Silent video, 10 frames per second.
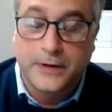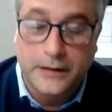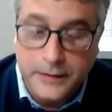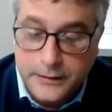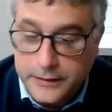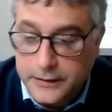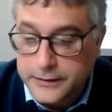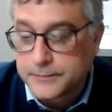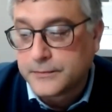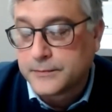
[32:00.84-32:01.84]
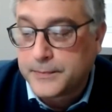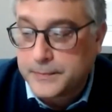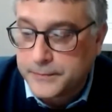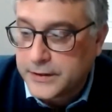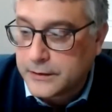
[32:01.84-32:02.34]
on
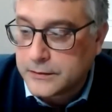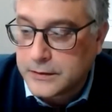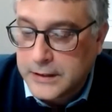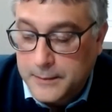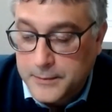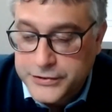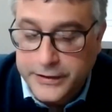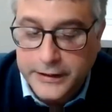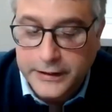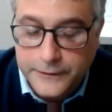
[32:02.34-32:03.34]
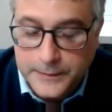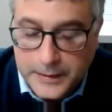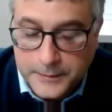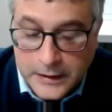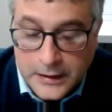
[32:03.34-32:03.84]
how much you're getting from
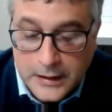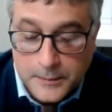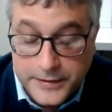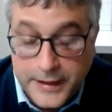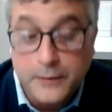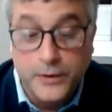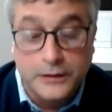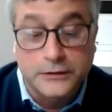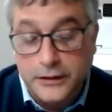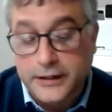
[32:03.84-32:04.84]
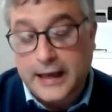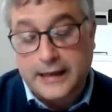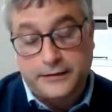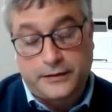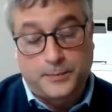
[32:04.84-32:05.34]
them. But they will look
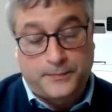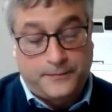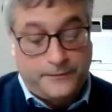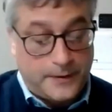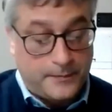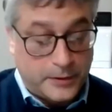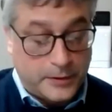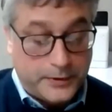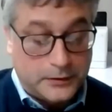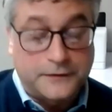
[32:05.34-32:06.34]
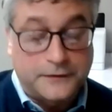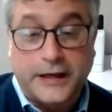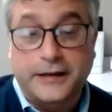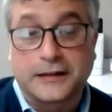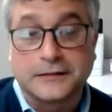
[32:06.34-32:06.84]
at from your bill of
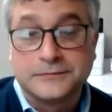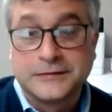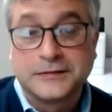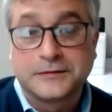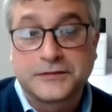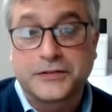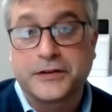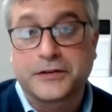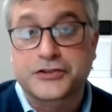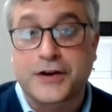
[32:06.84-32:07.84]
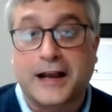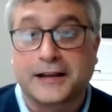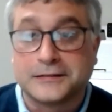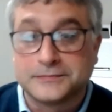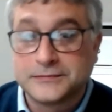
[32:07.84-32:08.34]
lading to your
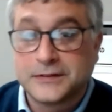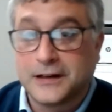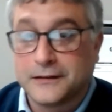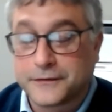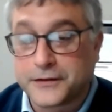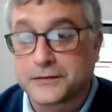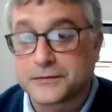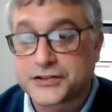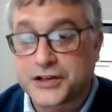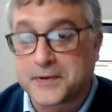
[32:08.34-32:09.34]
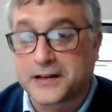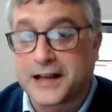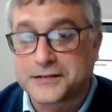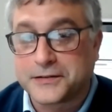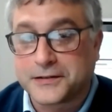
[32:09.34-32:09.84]
tracking of your shipping
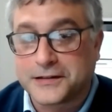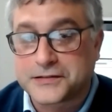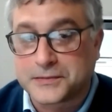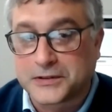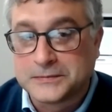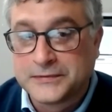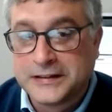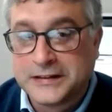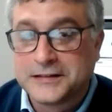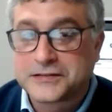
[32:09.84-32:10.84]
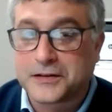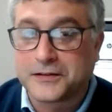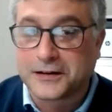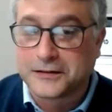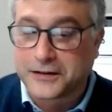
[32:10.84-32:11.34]
that to your customer. So
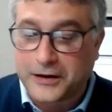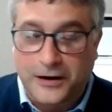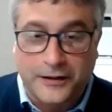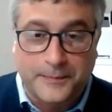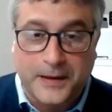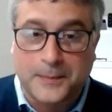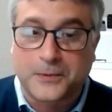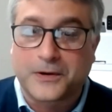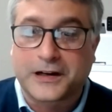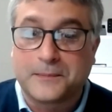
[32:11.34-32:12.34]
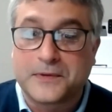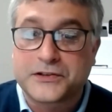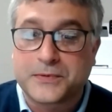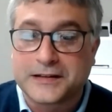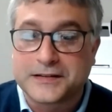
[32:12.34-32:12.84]
they're going to look at all the paperwork in
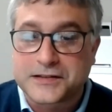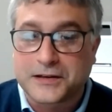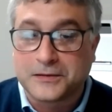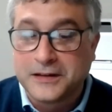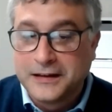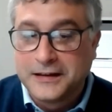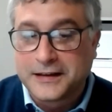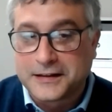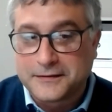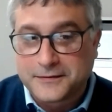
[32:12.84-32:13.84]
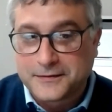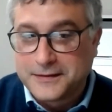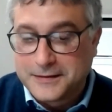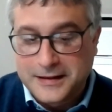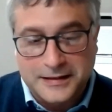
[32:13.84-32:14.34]
between. So
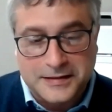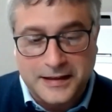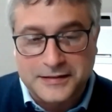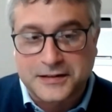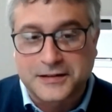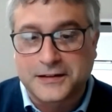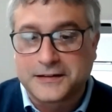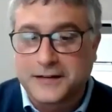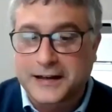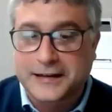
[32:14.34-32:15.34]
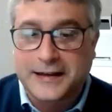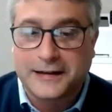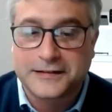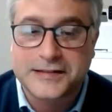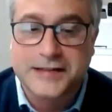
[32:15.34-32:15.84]
it's good, like
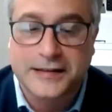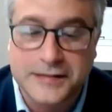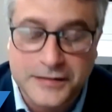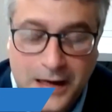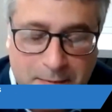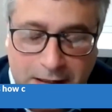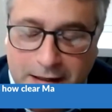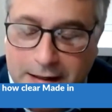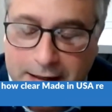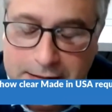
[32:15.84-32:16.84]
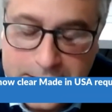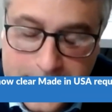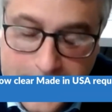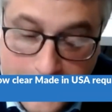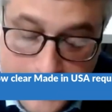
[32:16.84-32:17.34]
Kaylee said, Asa said,